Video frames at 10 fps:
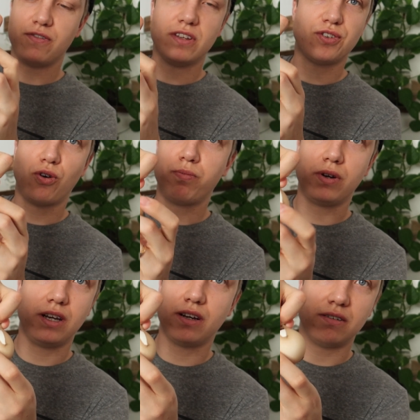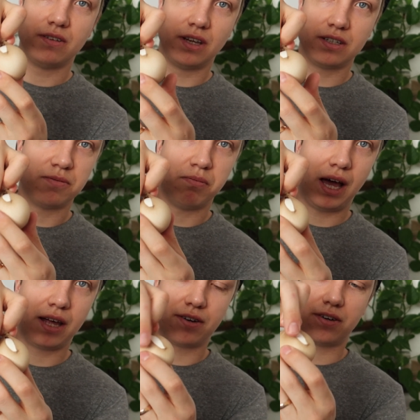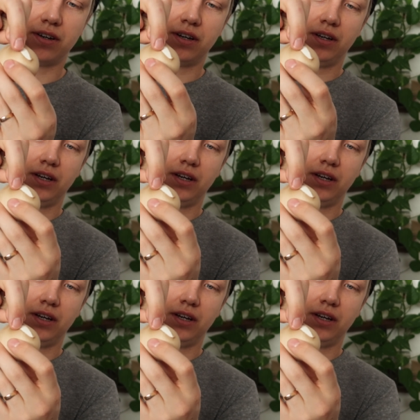If it's open here, doesn't matter.